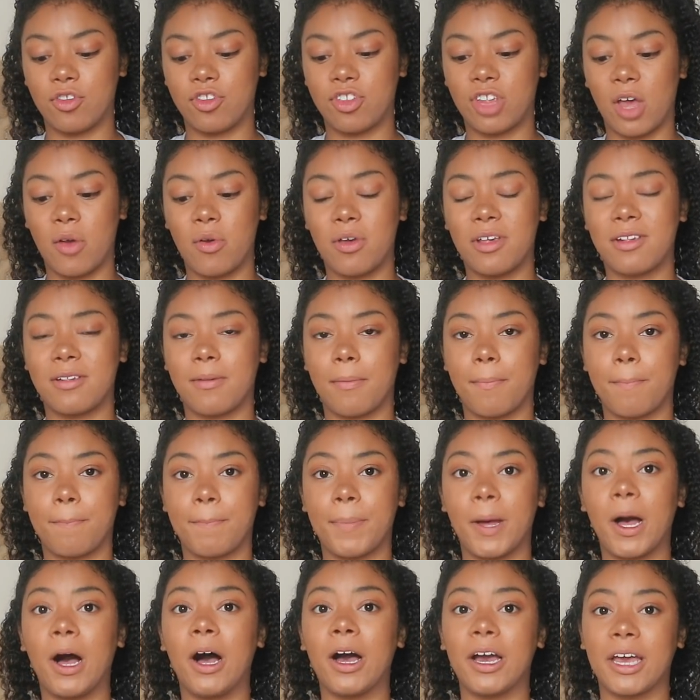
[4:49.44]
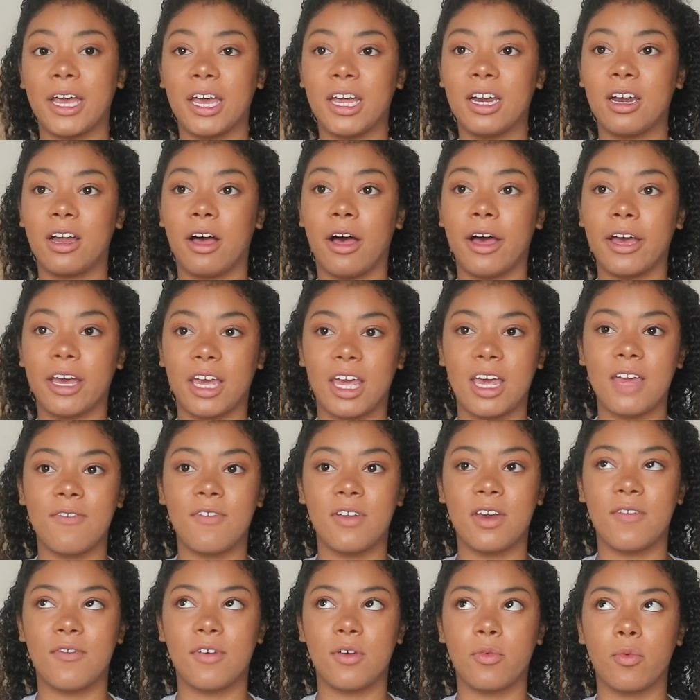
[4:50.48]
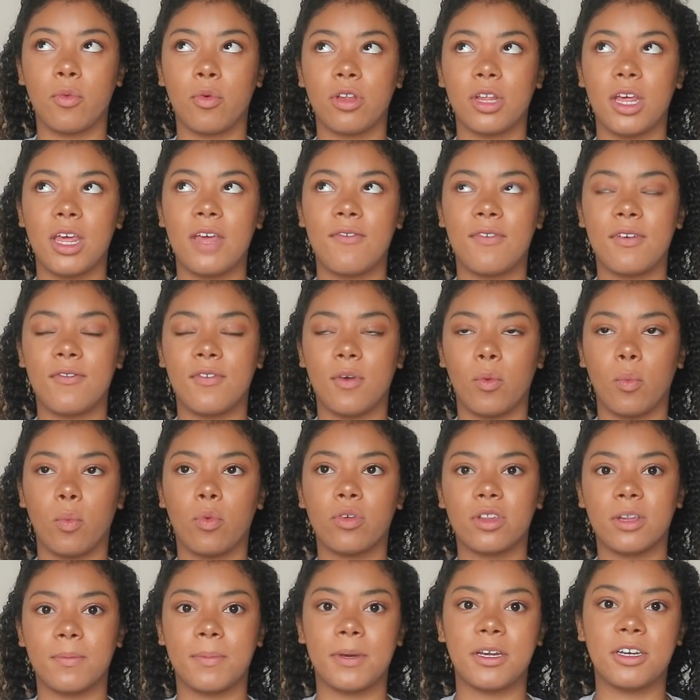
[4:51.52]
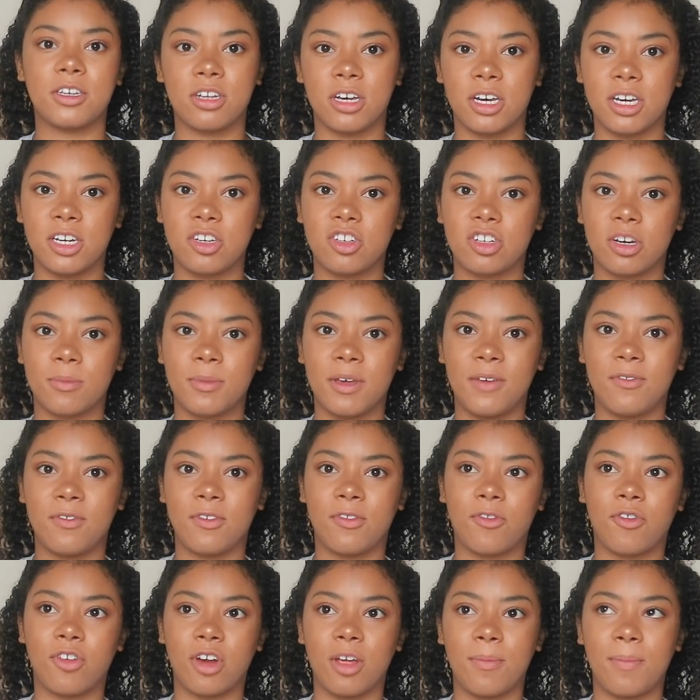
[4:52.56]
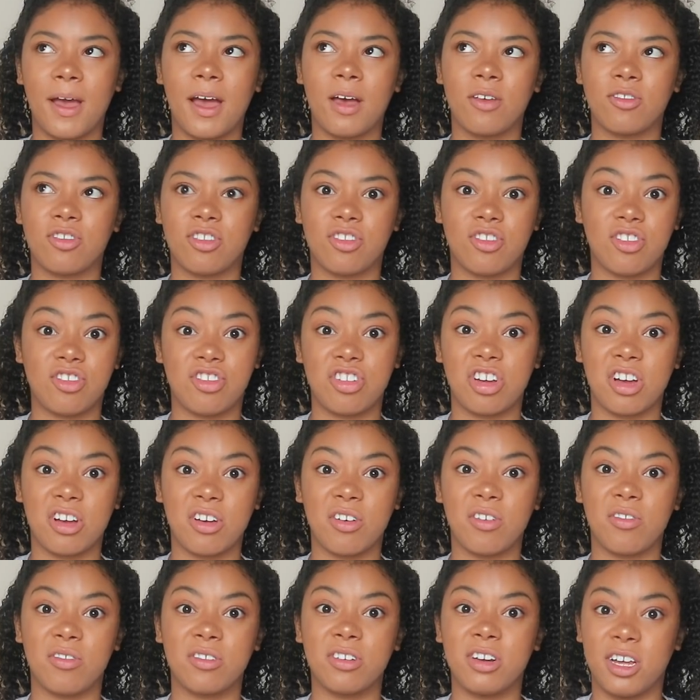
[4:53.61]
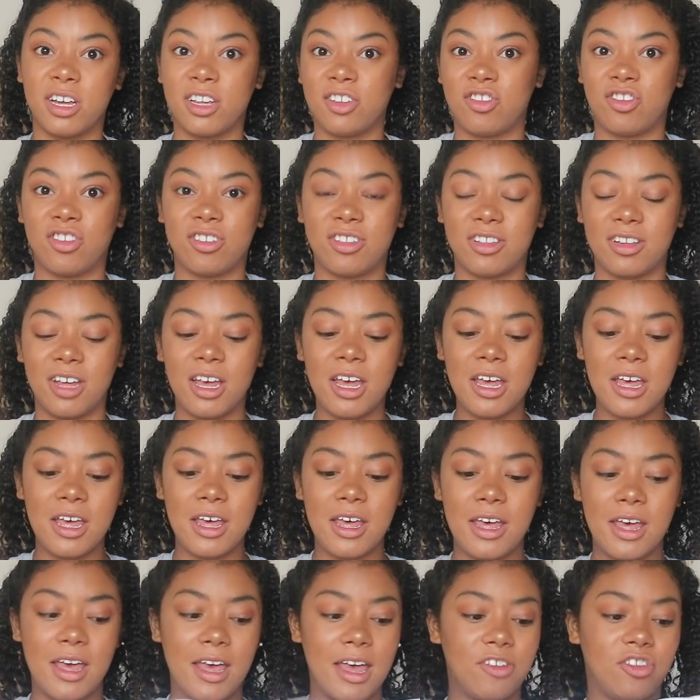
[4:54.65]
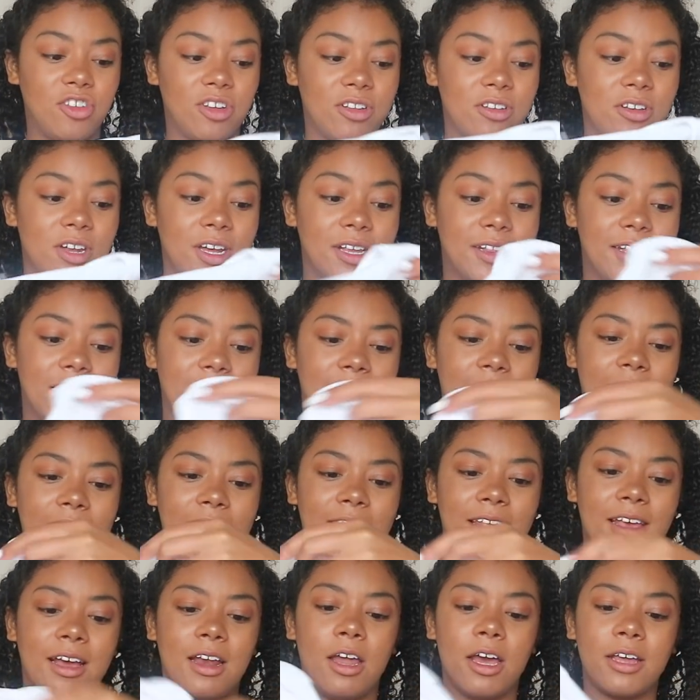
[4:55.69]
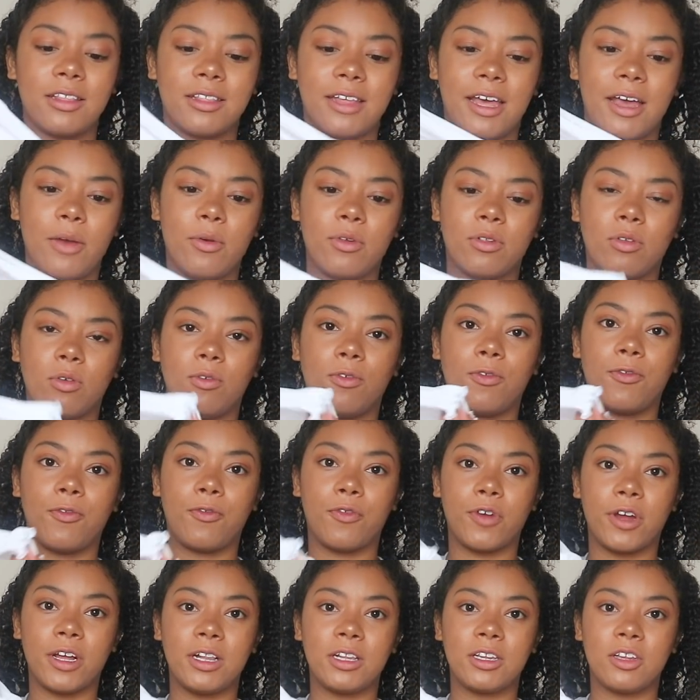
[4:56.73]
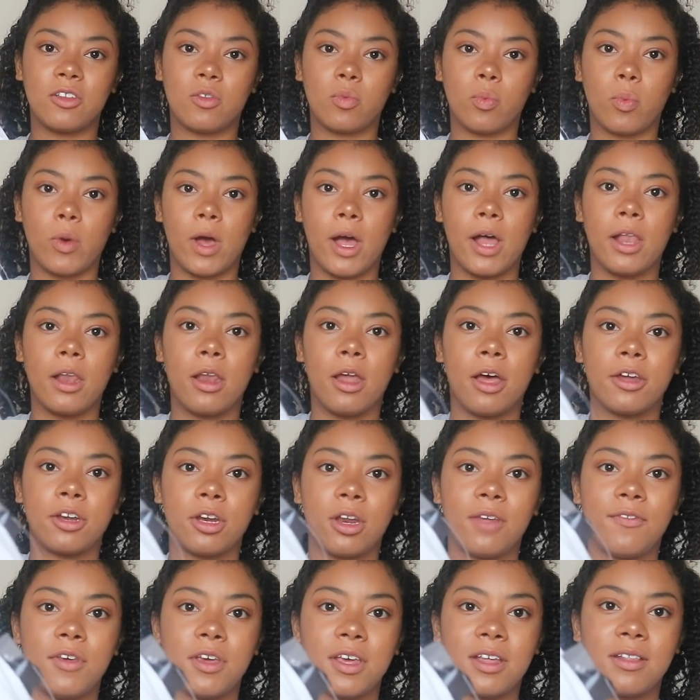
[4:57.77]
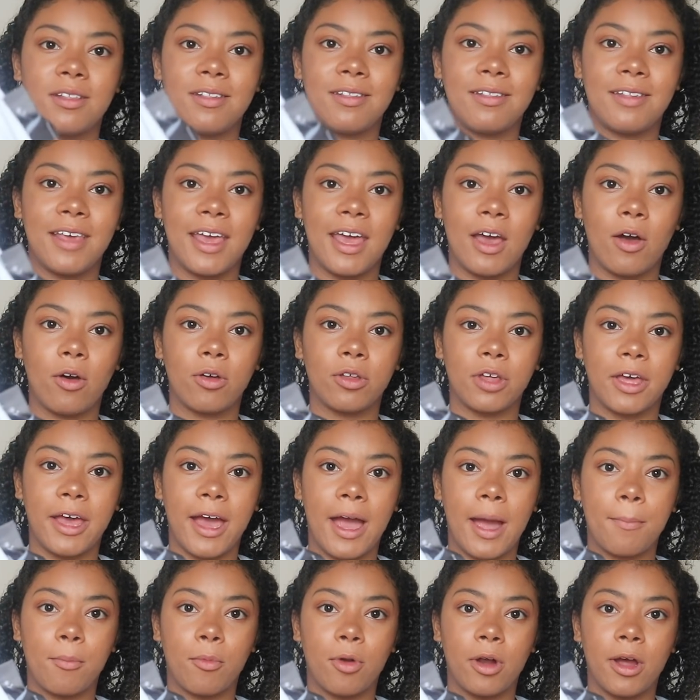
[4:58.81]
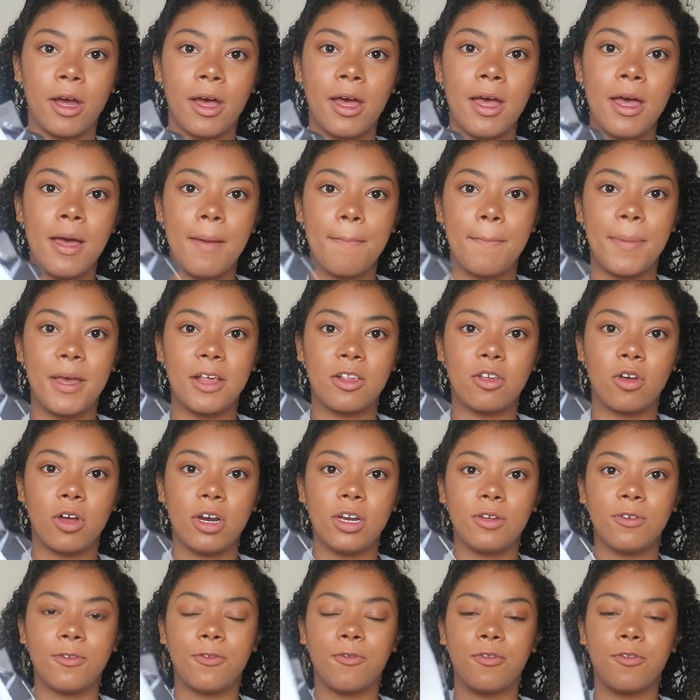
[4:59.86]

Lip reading: so it was a bargain, like even if it was a bit tight, I mean, for £3 just to chuck on, like it's just, it's just nice and easy. I like that it was all frilled as well. I don't know if you can see it on camera, but it's got little